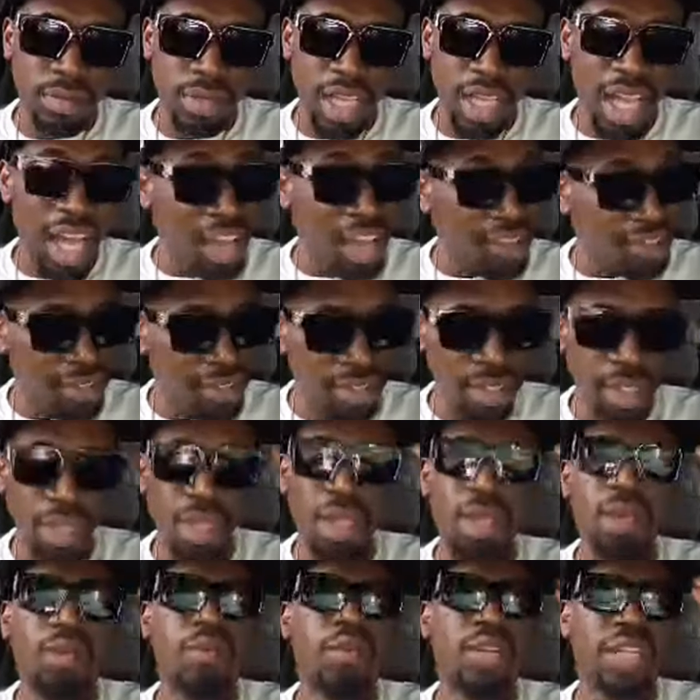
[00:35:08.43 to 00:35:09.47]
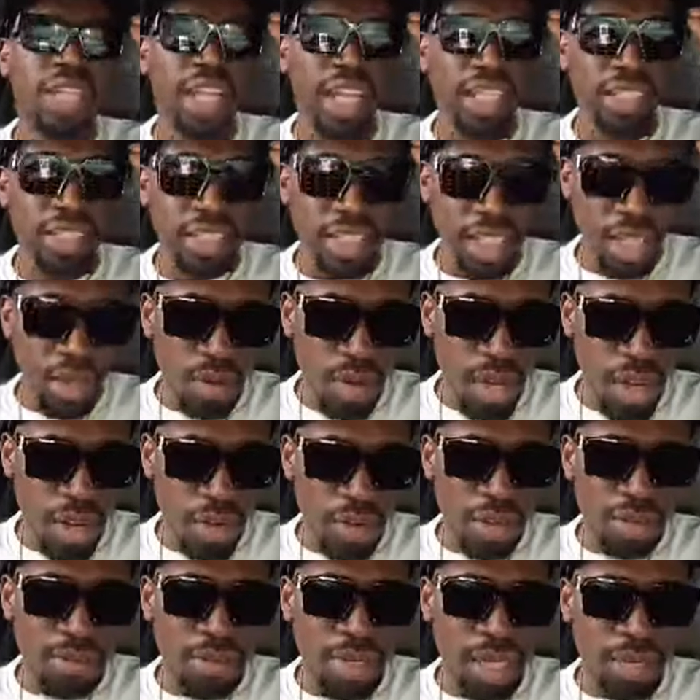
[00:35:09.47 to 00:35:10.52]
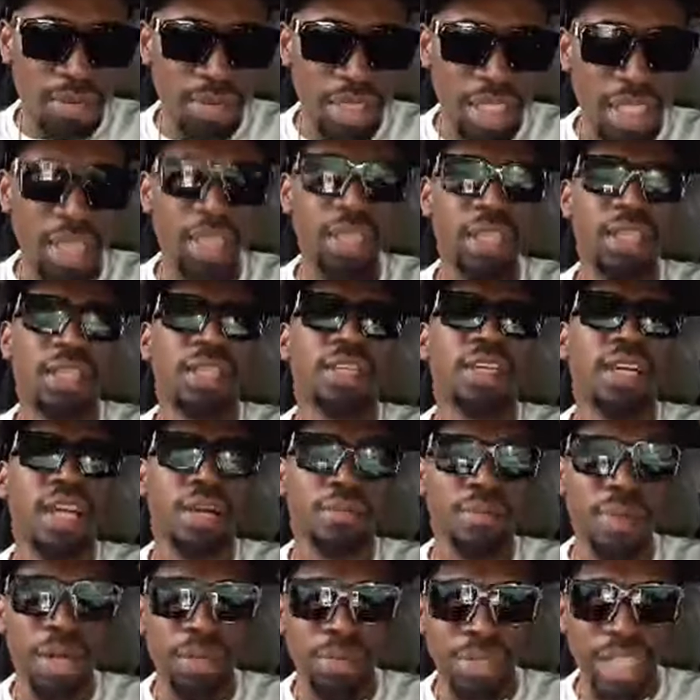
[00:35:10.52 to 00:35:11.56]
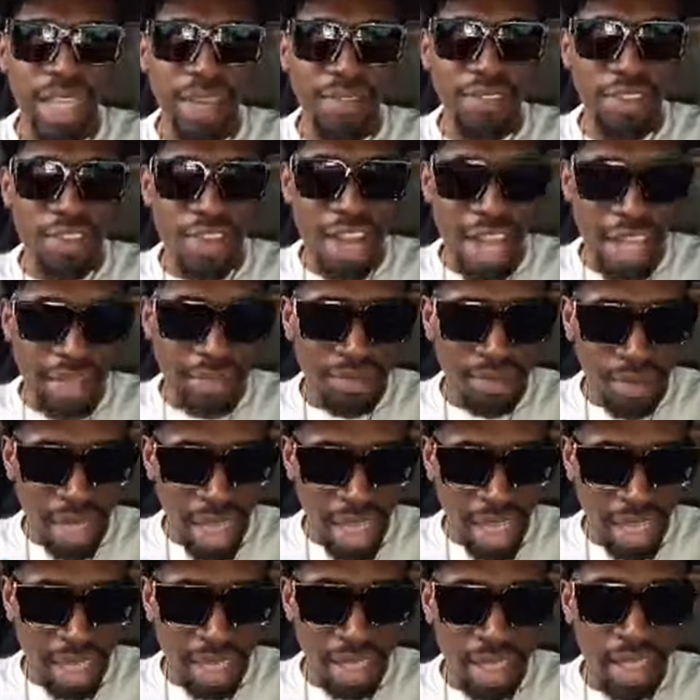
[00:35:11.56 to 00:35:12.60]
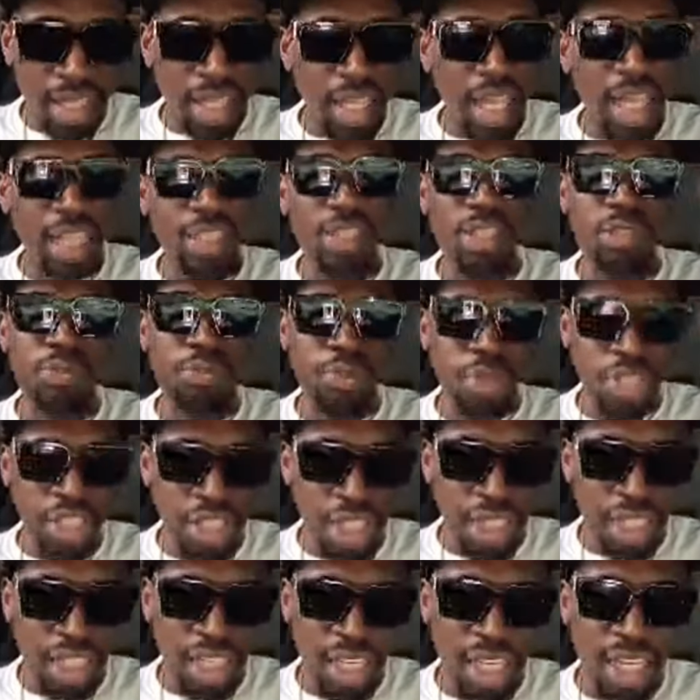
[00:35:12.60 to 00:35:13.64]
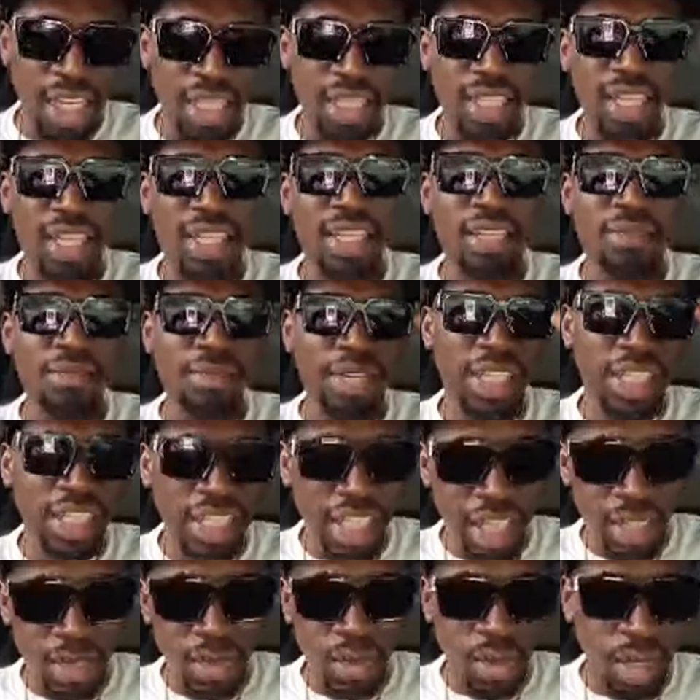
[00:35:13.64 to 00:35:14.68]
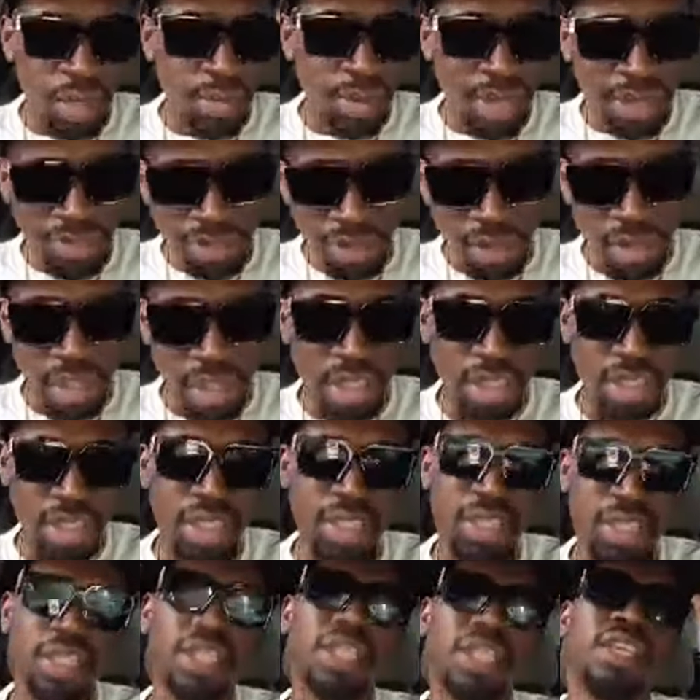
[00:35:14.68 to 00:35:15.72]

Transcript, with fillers: Have to. We can still work with Babsy, because Babsy have the right mind. I just pressure she under and then make sure the world for foolishness.